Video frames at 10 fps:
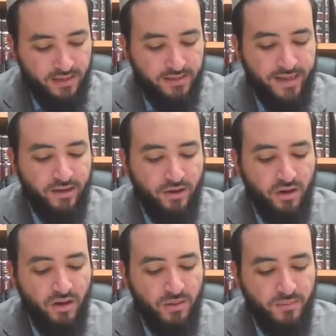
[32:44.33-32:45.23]
Then
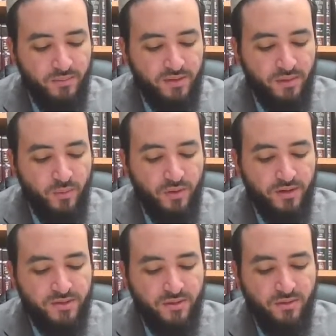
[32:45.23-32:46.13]
come the
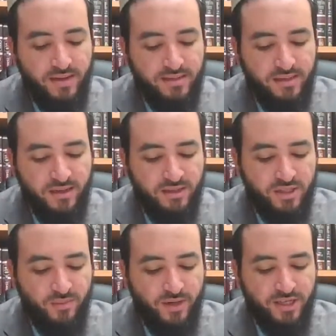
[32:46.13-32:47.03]
works known as
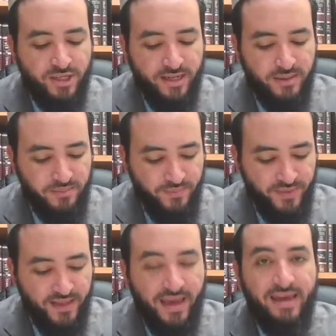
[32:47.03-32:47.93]
Shemone Sharim,
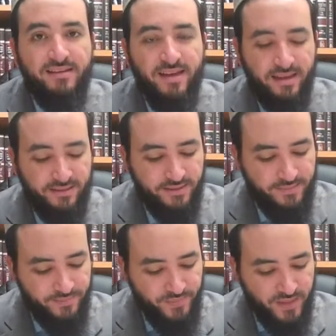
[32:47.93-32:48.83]
the 8 gates.
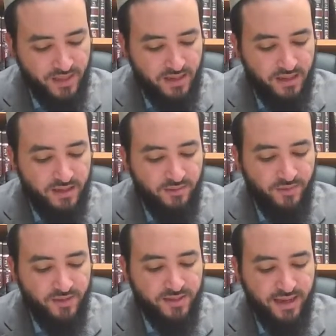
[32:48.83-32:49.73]
The
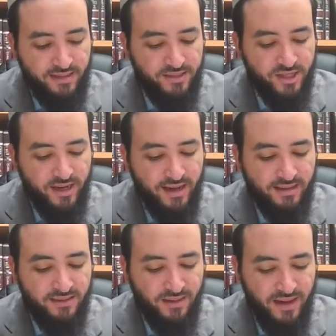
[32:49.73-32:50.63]
first gate is Shar
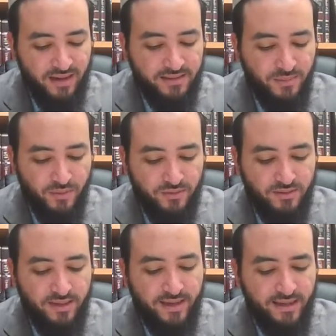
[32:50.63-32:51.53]
Hakdamot,
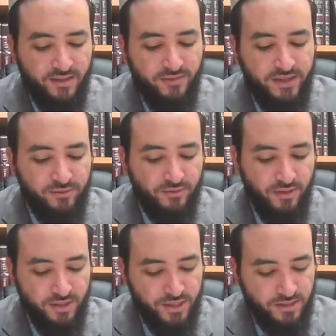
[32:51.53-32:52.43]
the gate of
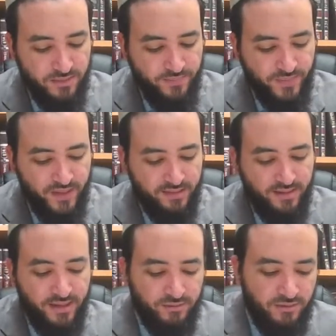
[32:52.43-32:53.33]
introductions. These
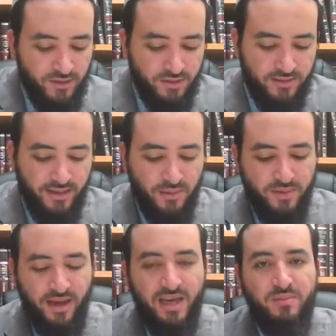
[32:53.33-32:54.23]
are introductions that
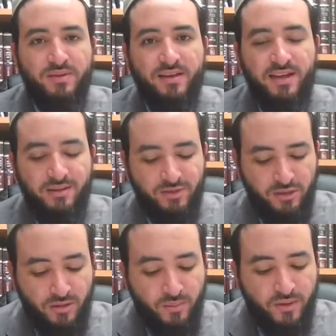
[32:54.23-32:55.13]
Rabbi Haim Alav
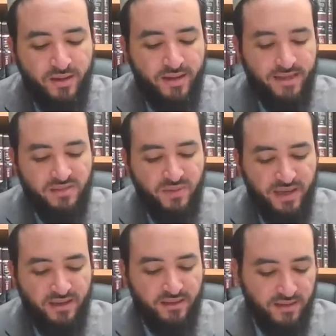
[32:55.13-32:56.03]
Shalom is
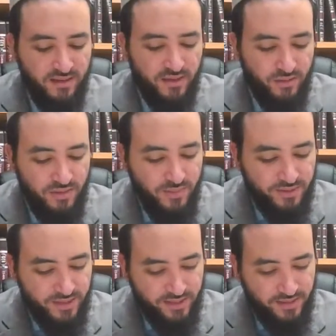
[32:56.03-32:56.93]
making to the
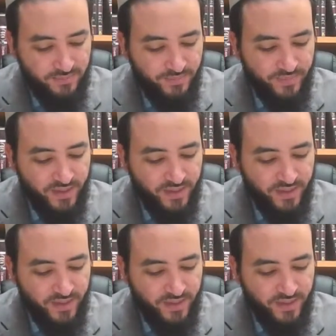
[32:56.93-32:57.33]
material.